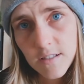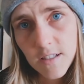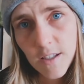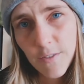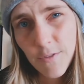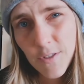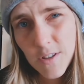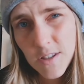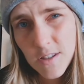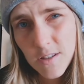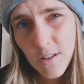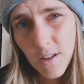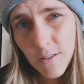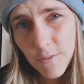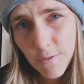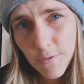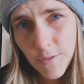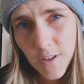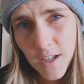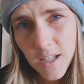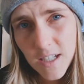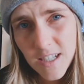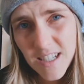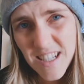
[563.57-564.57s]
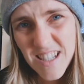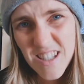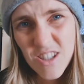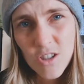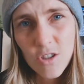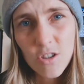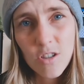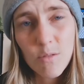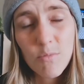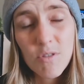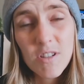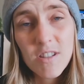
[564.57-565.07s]
If it's not fun, it's
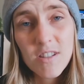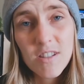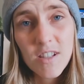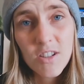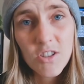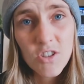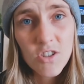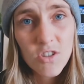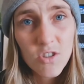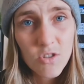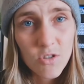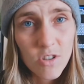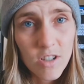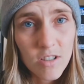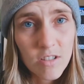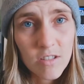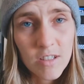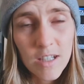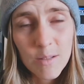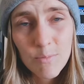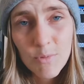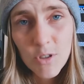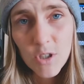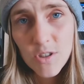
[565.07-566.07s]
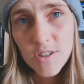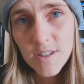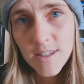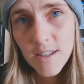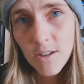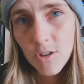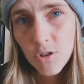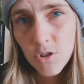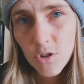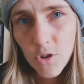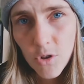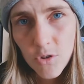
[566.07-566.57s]
going to be such a struggle, and because
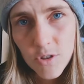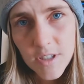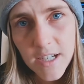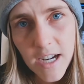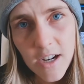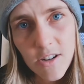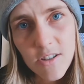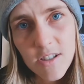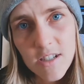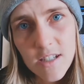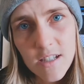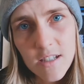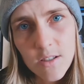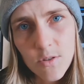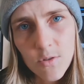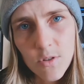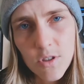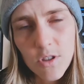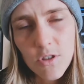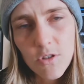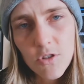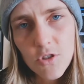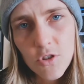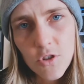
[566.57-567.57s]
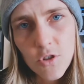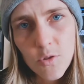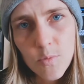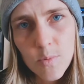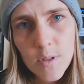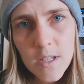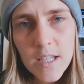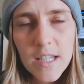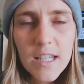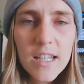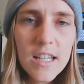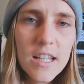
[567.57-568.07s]
there are no guarantees with YouTube,